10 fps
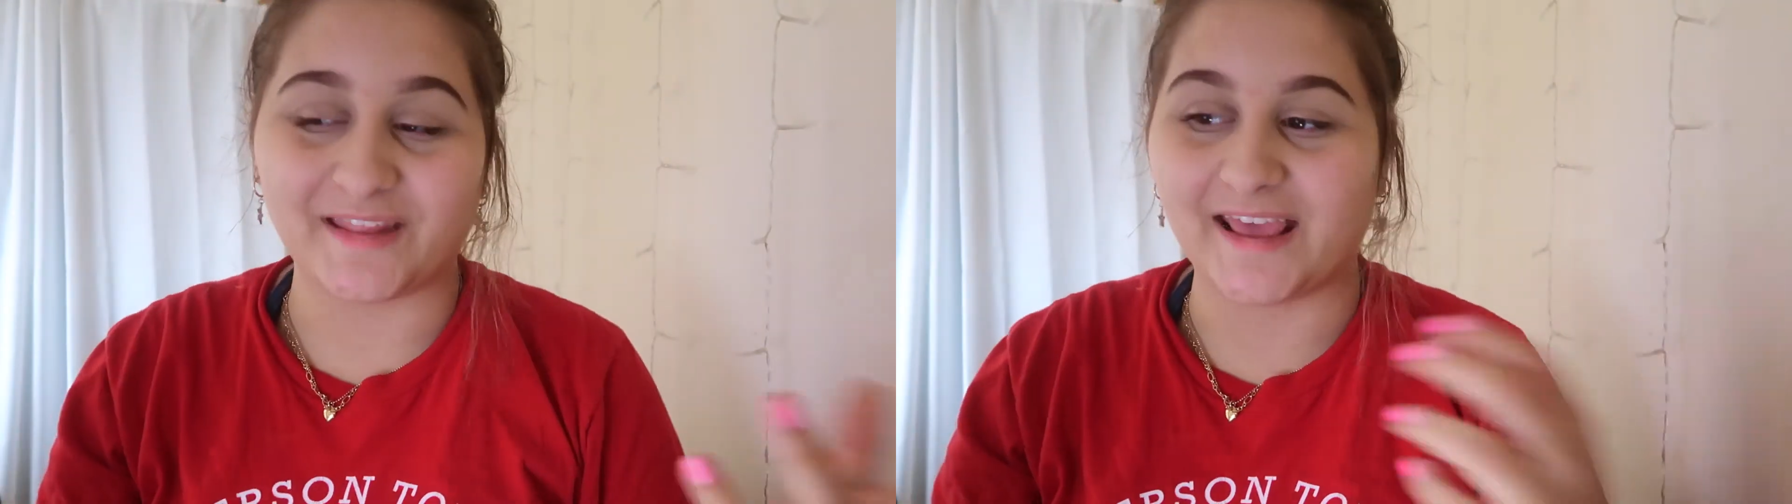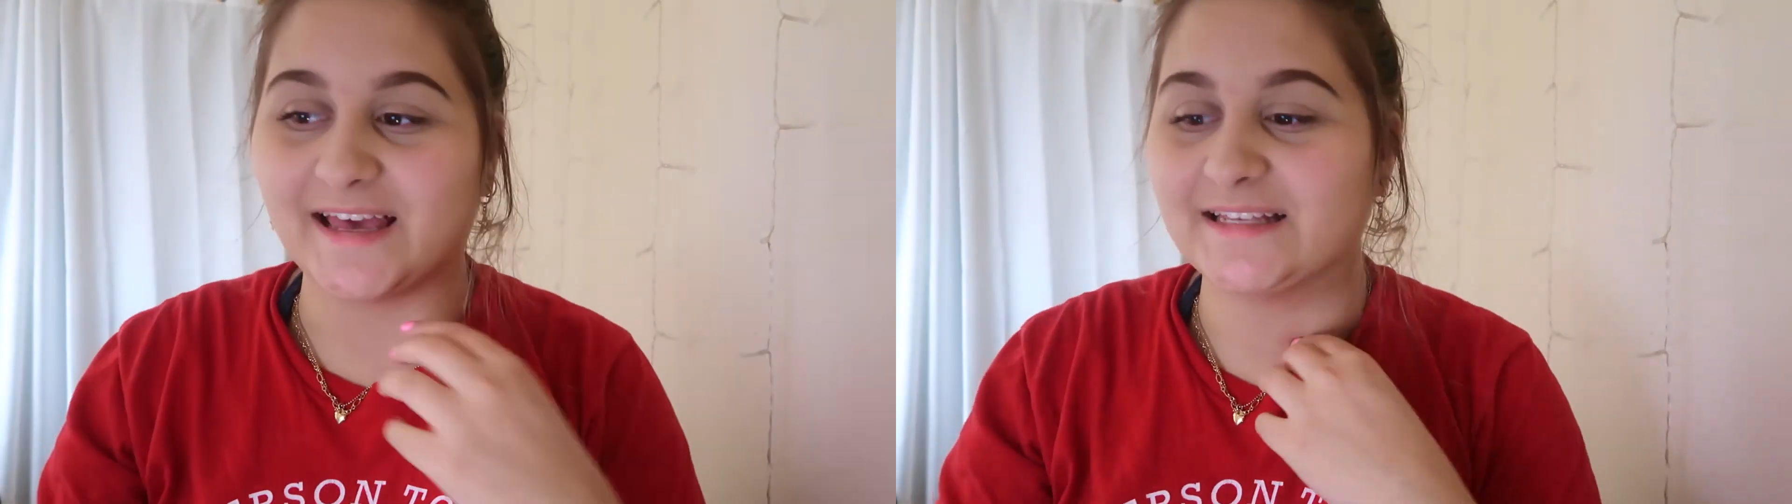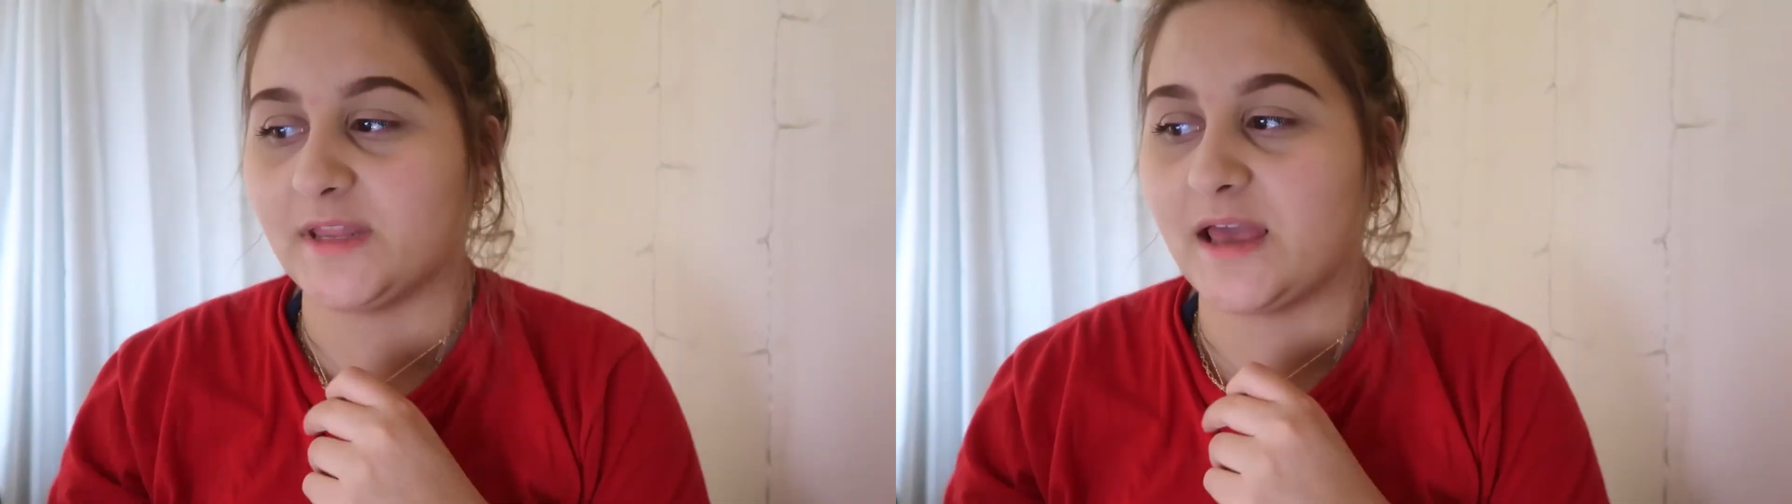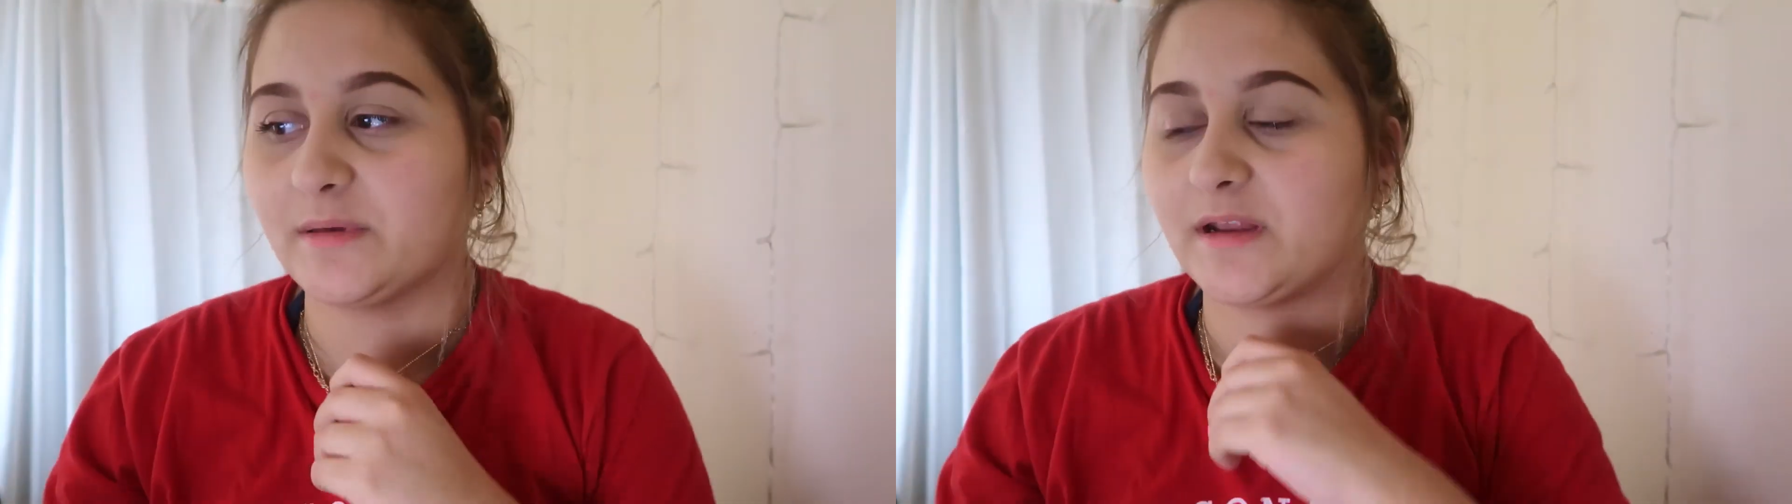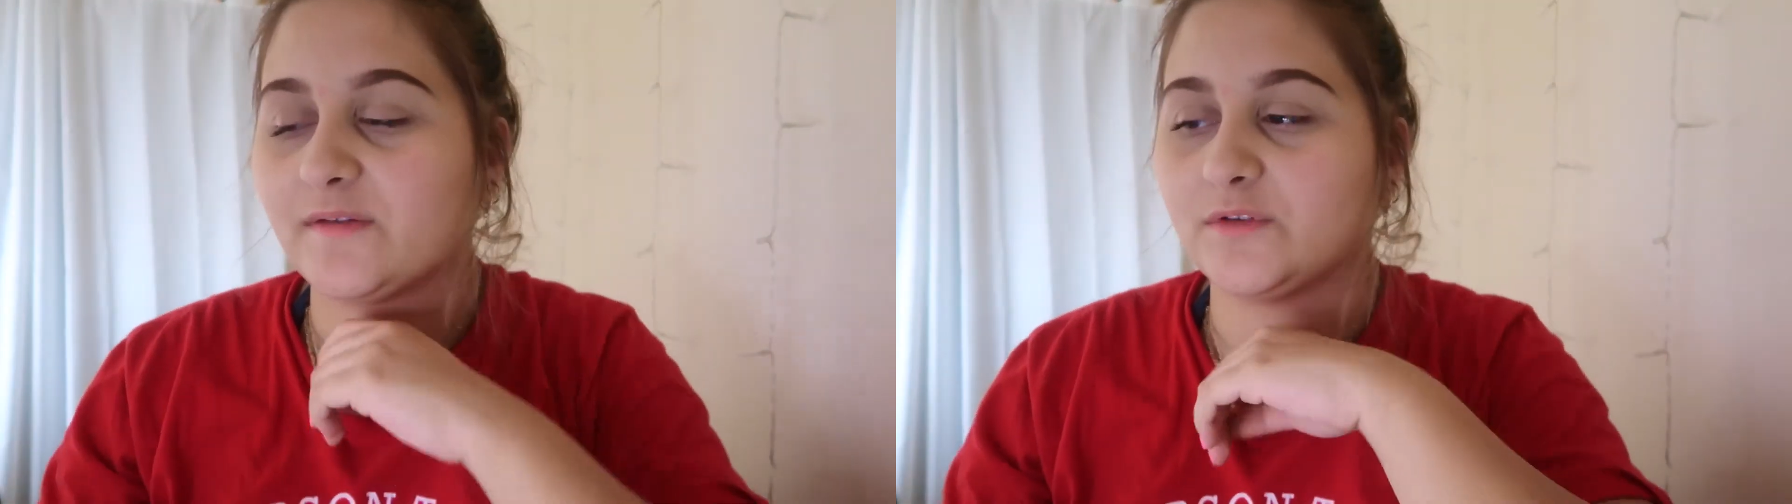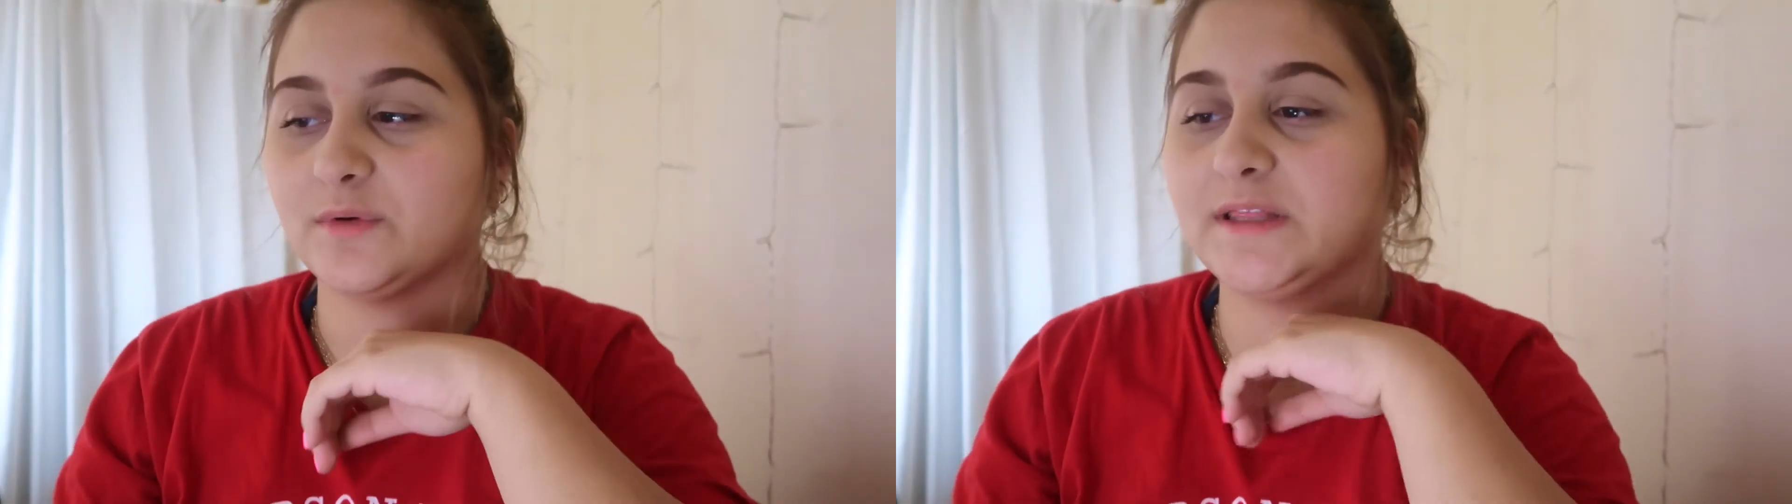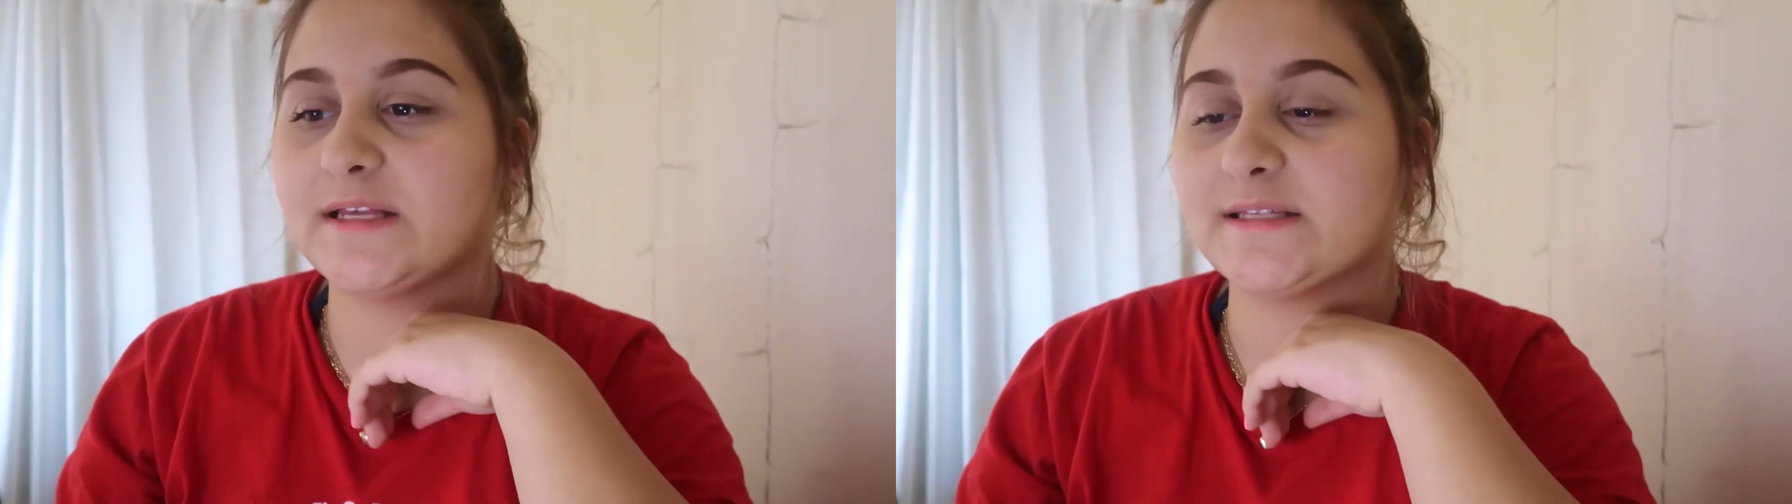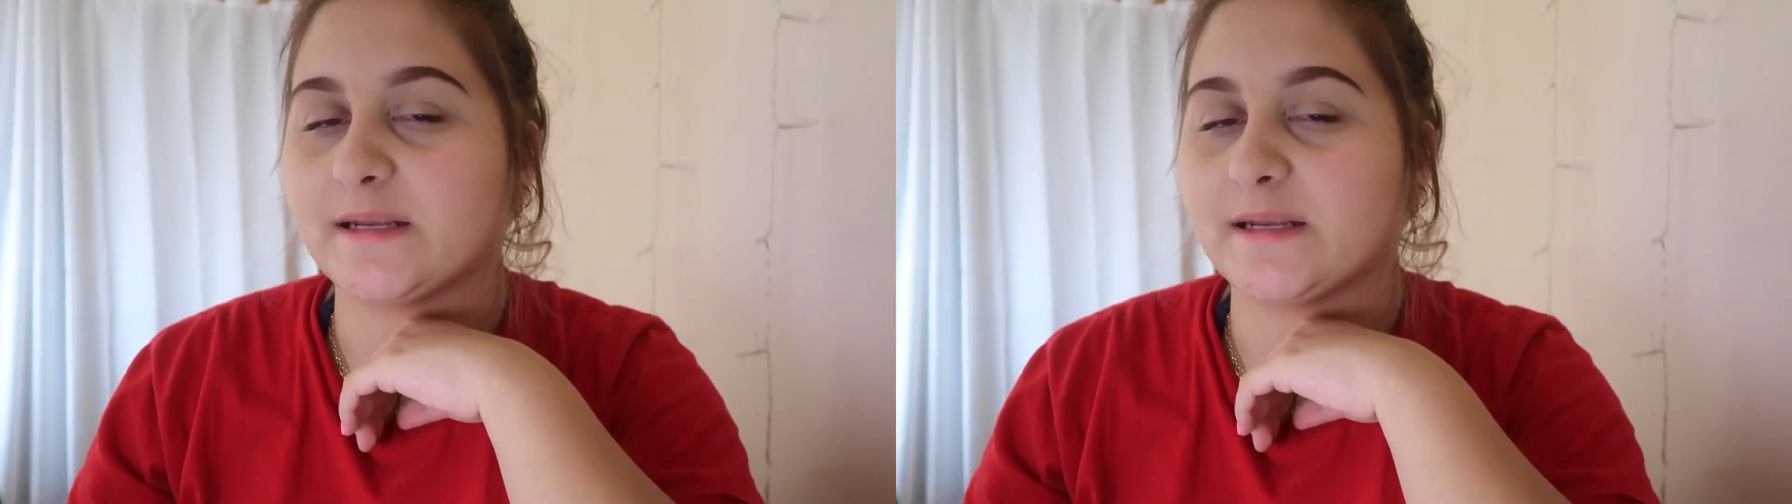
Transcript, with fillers: And I'm going to have to read this,